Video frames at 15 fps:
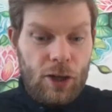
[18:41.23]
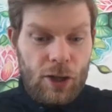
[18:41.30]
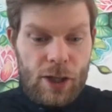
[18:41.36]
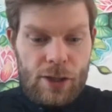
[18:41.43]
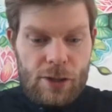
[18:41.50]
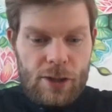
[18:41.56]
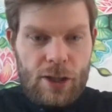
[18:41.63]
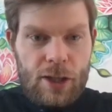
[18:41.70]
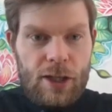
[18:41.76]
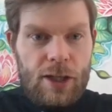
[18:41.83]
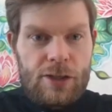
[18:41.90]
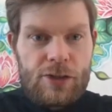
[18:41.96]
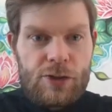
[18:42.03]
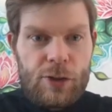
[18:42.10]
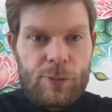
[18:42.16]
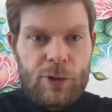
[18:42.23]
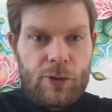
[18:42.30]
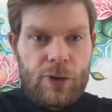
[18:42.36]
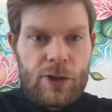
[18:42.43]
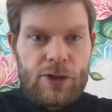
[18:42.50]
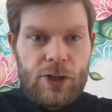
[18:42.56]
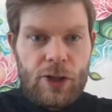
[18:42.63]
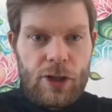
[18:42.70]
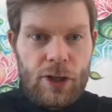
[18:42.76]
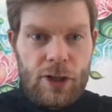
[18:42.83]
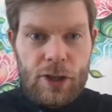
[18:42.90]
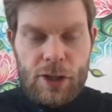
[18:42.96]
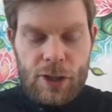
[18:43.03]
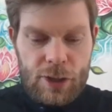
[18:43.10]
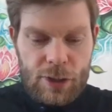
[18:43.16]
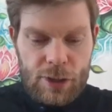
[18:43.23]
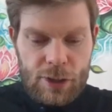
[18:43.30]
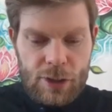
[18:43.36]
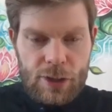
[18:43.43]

All right, so I'm going to return